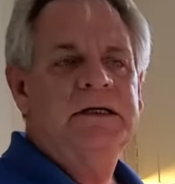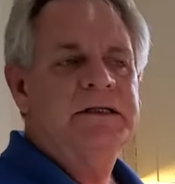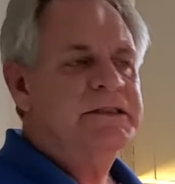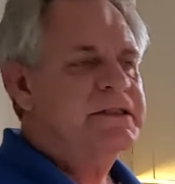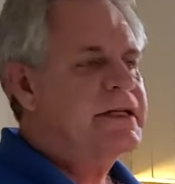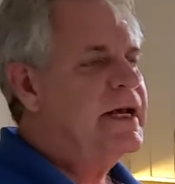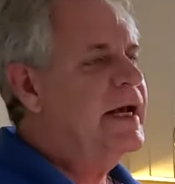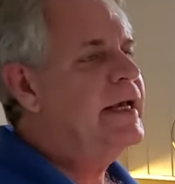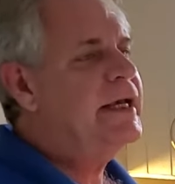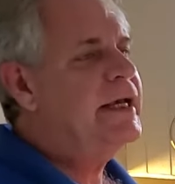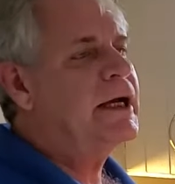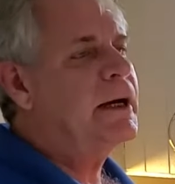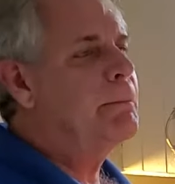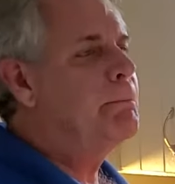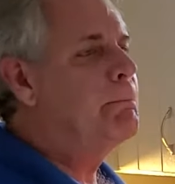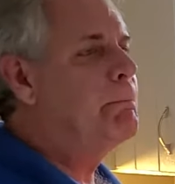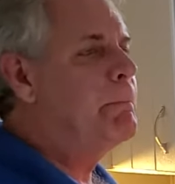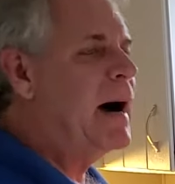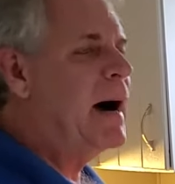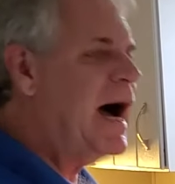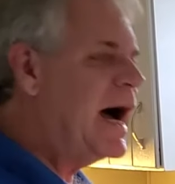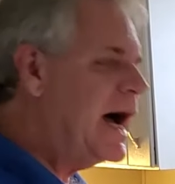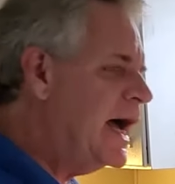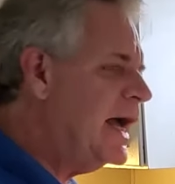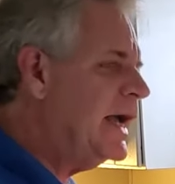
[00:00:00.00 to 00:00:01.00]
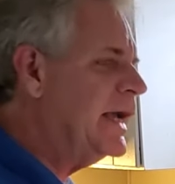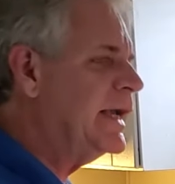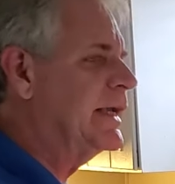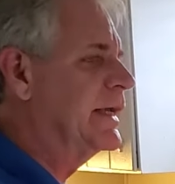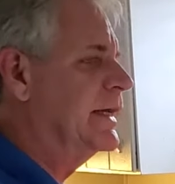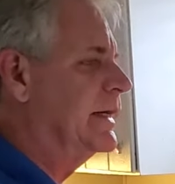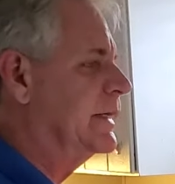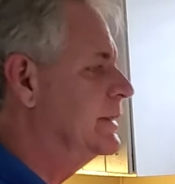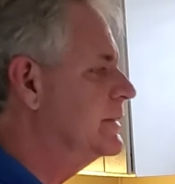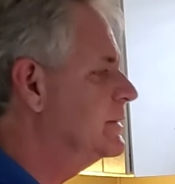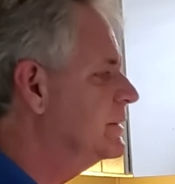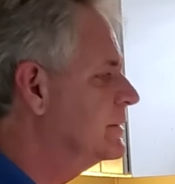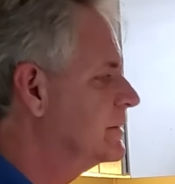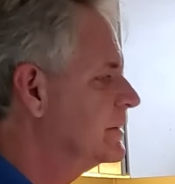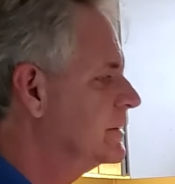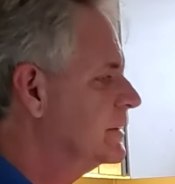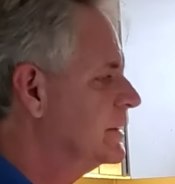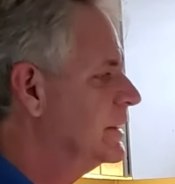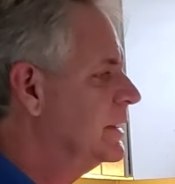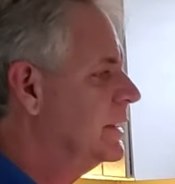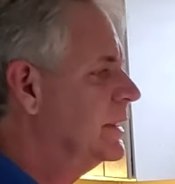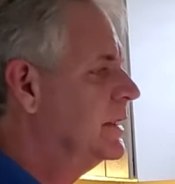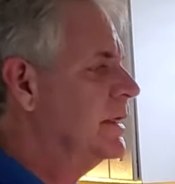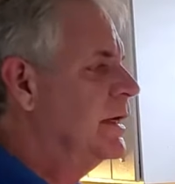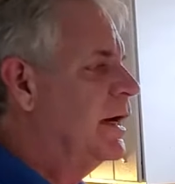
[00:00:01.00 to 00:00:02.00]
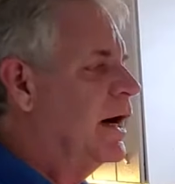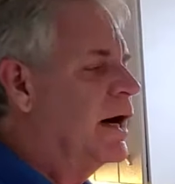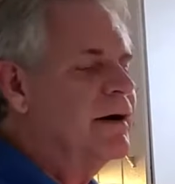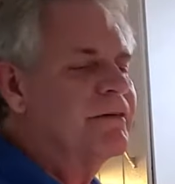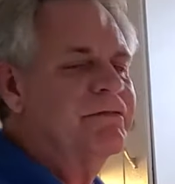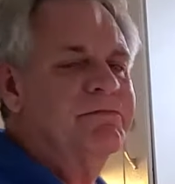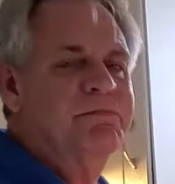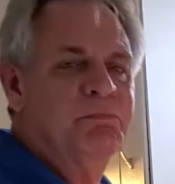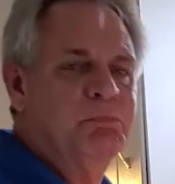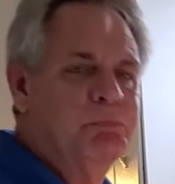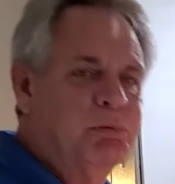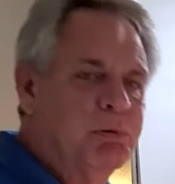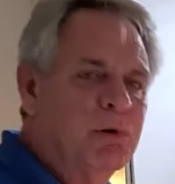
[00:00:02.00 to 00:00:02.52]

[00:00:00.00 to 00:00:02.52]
take a packet of